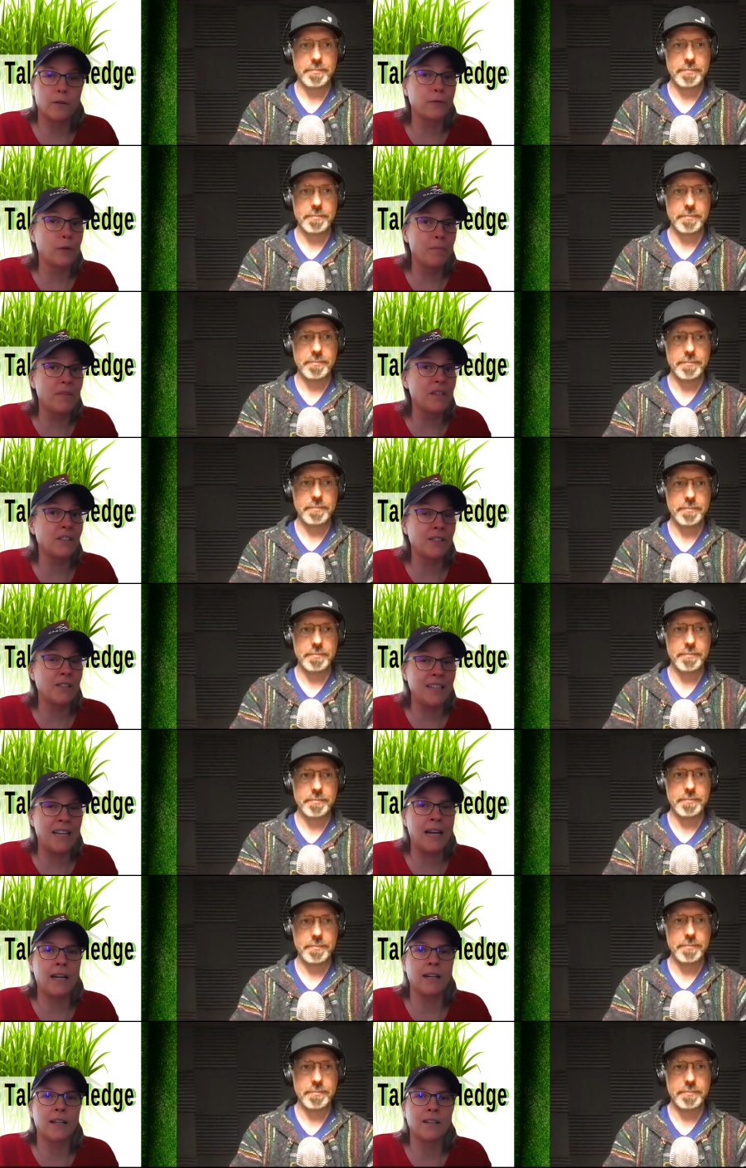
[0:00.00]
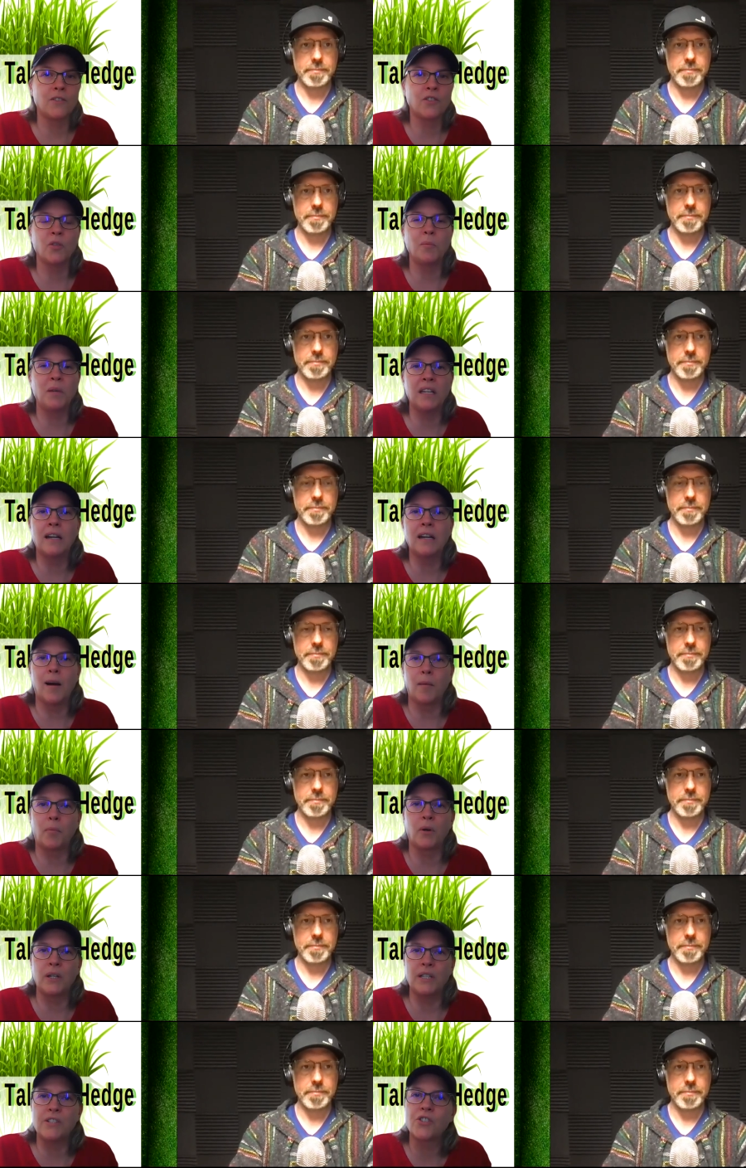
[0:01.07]
Speaker 1: from this deck to be an
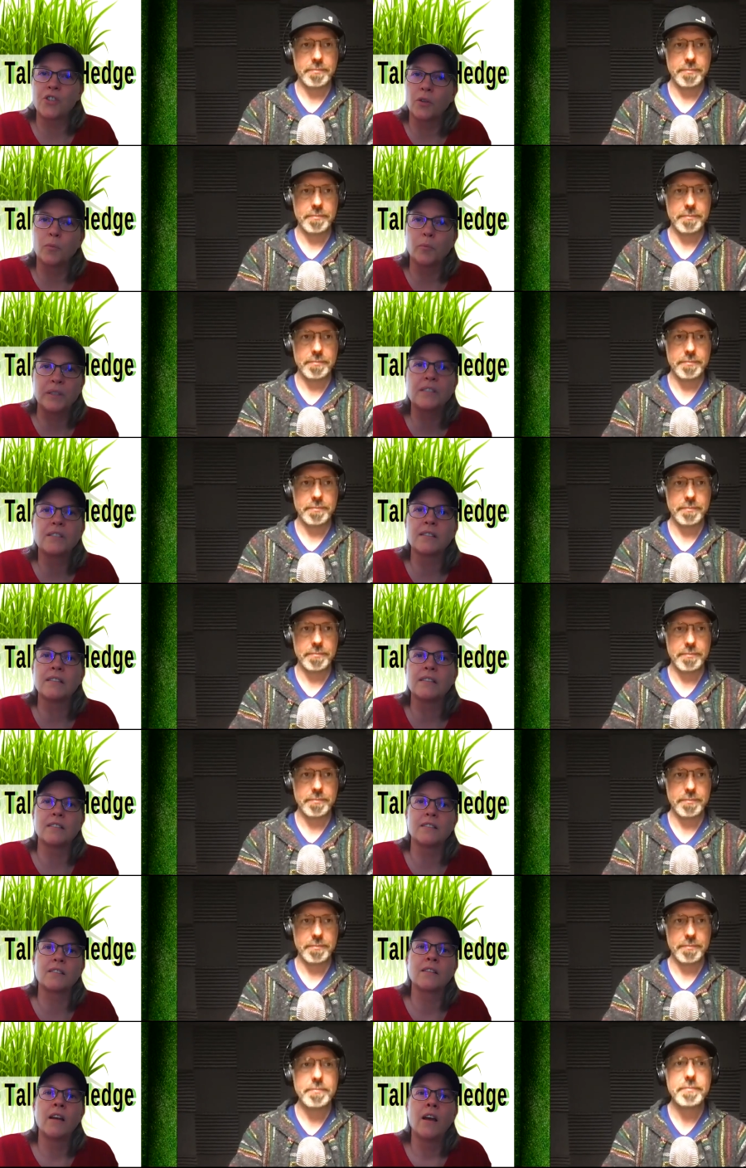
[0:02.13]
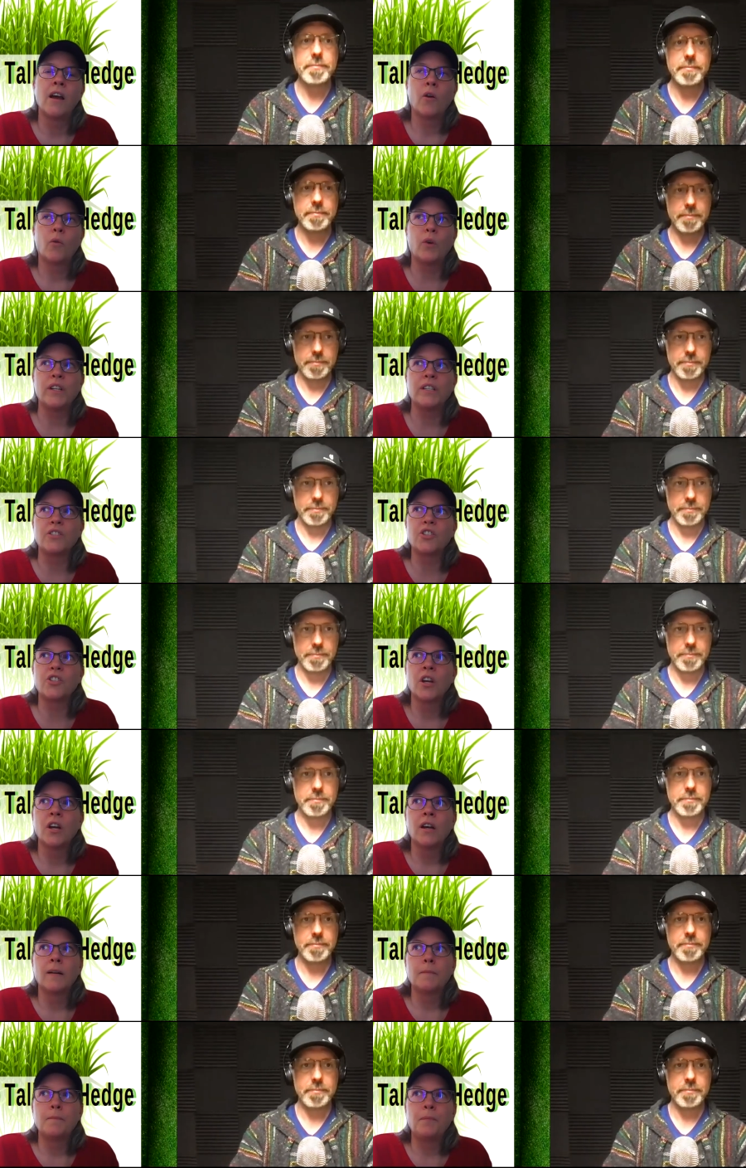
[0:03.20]
operational business, which
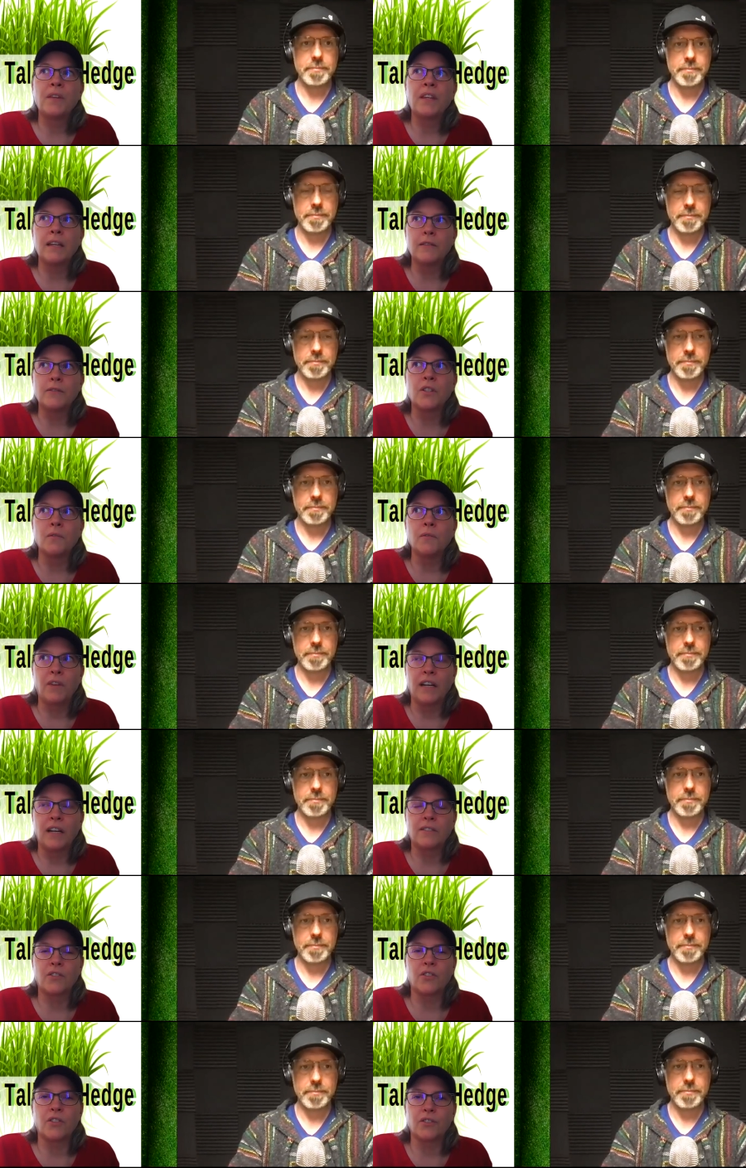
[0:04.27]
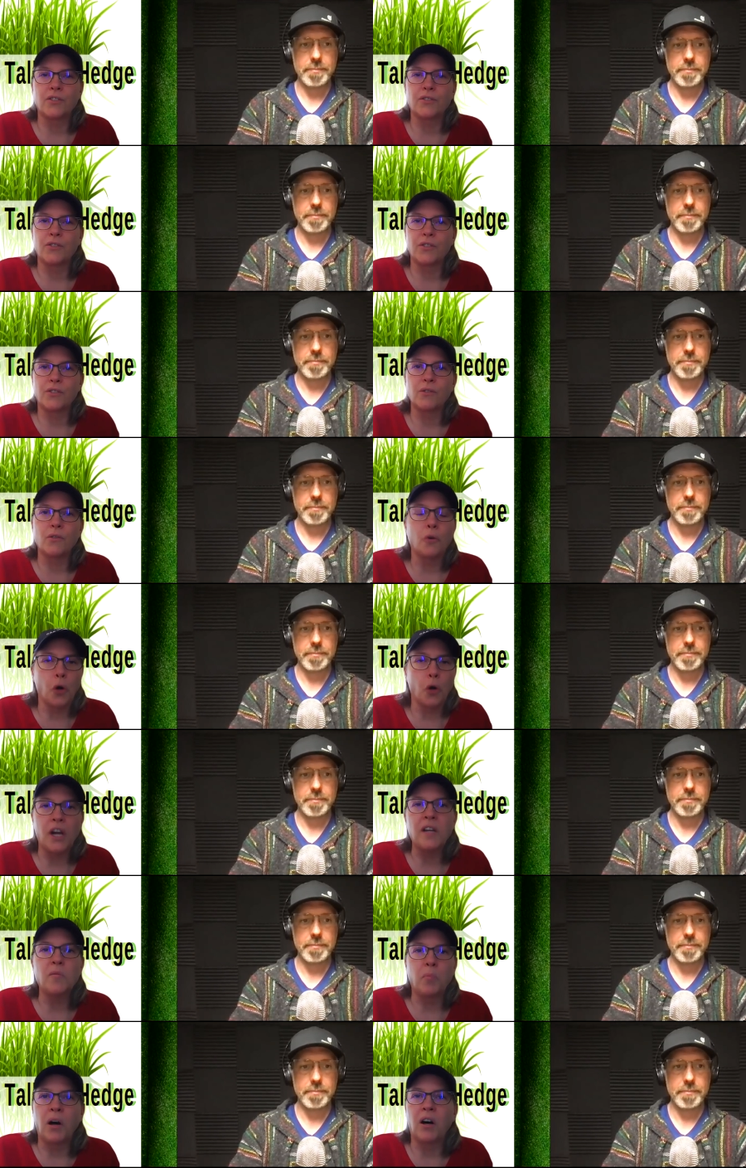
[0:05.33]
gives investors
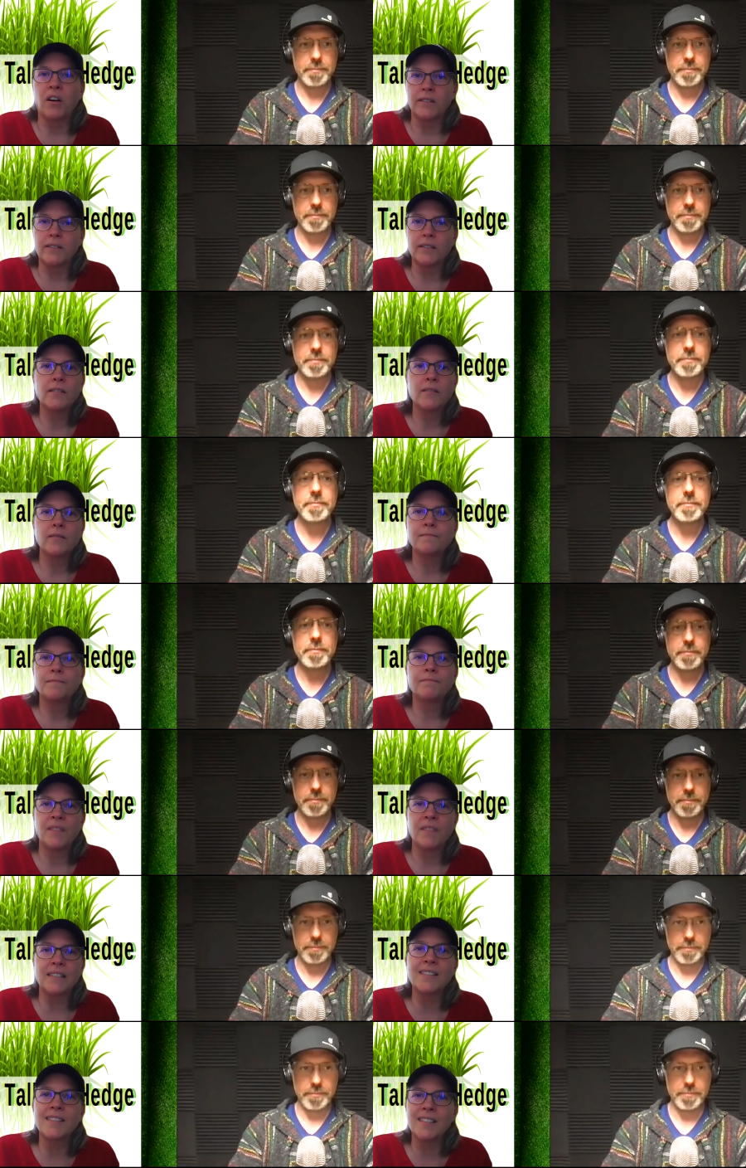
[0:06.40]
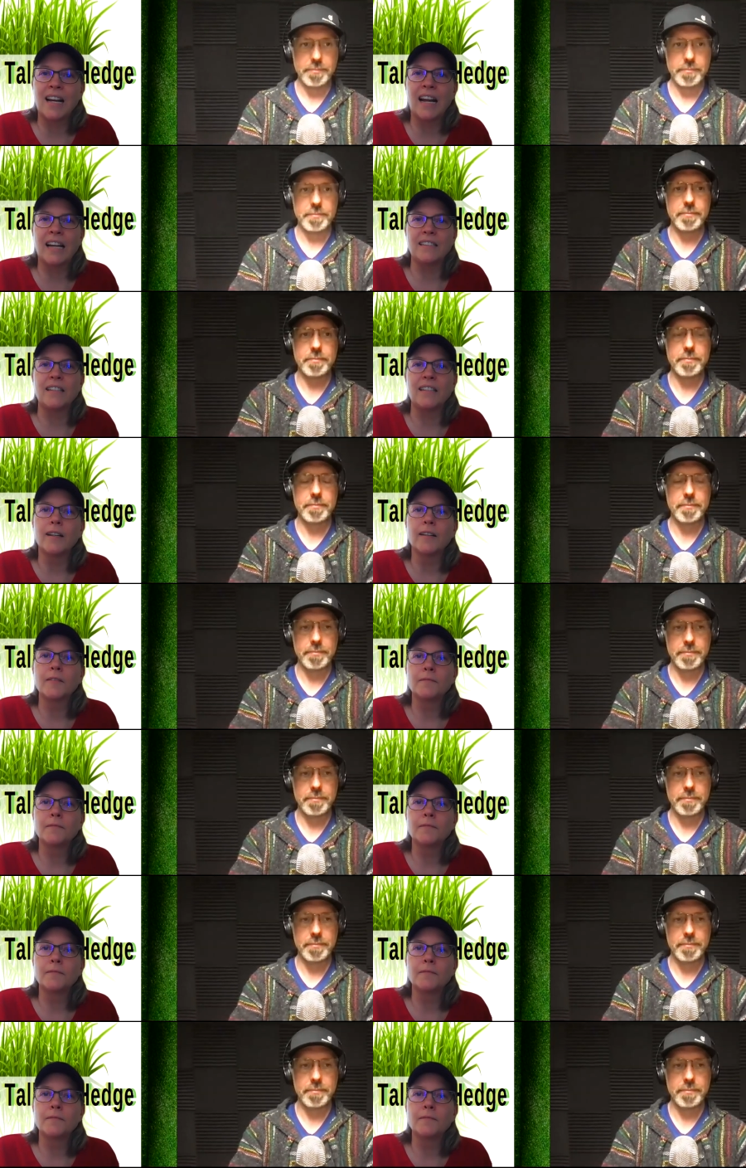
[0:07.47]
great pause. This mm. is an mm-hmm. idea.